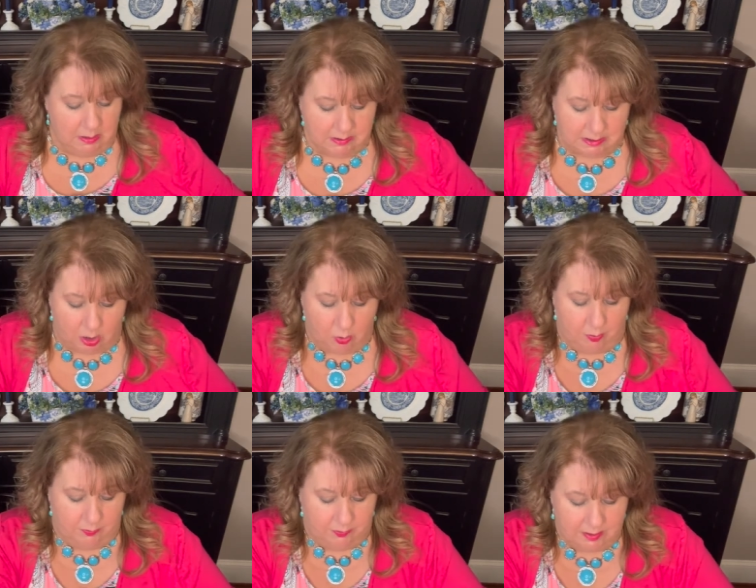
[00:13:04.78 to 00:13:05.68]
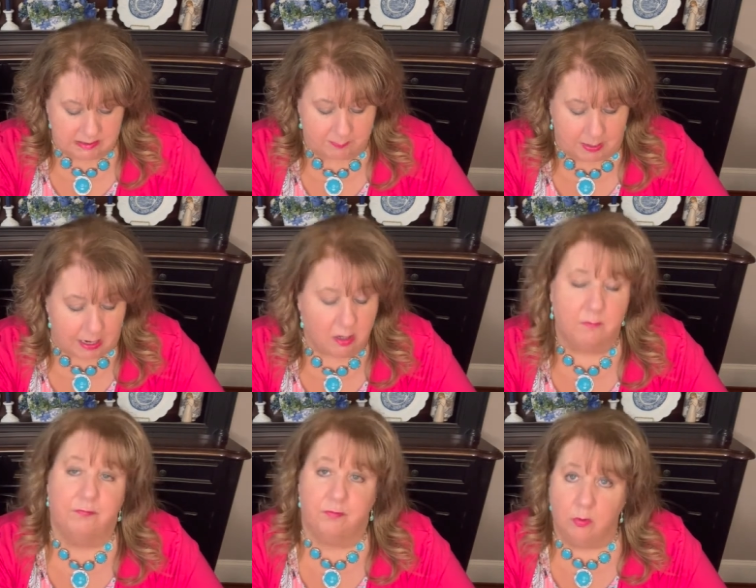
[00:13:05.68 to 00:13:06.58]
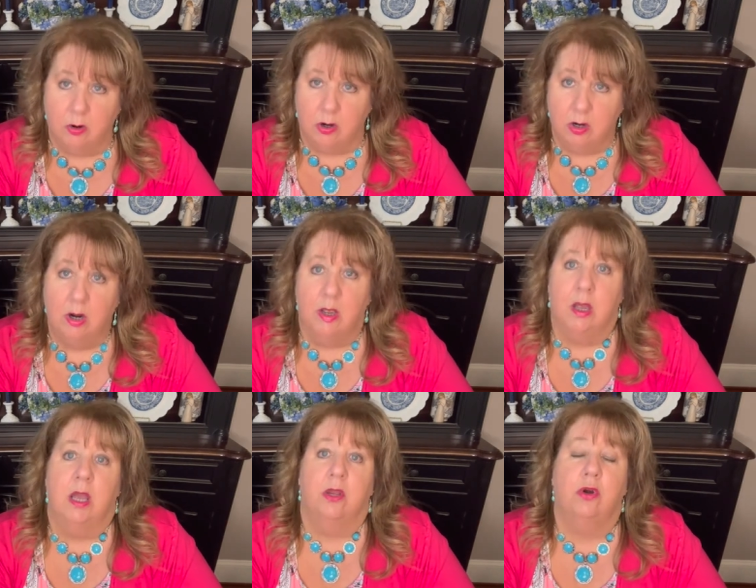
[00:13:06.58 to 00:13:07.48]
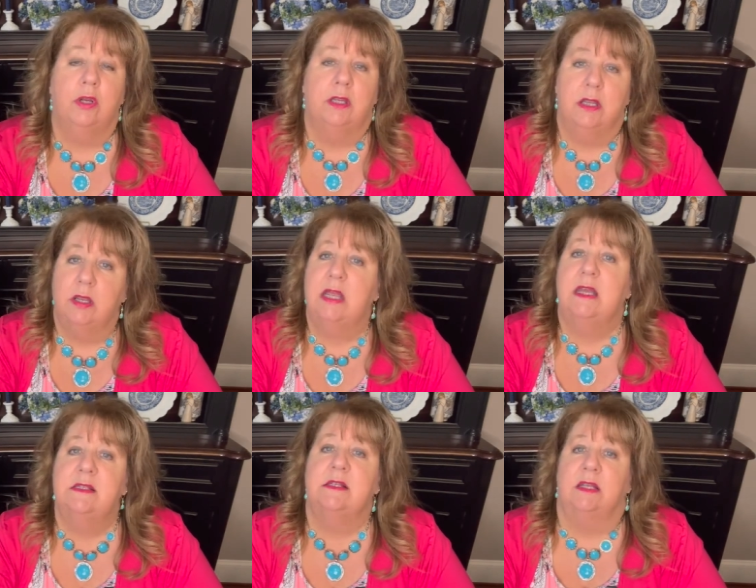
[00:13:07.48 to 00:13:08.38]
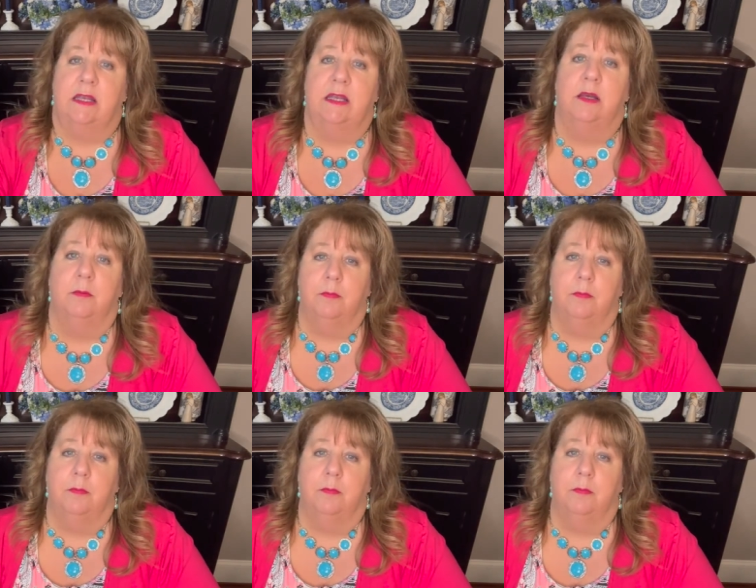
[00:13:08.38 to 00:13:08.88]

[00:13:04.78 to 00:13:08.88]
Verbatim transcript: So this pack of four could easily,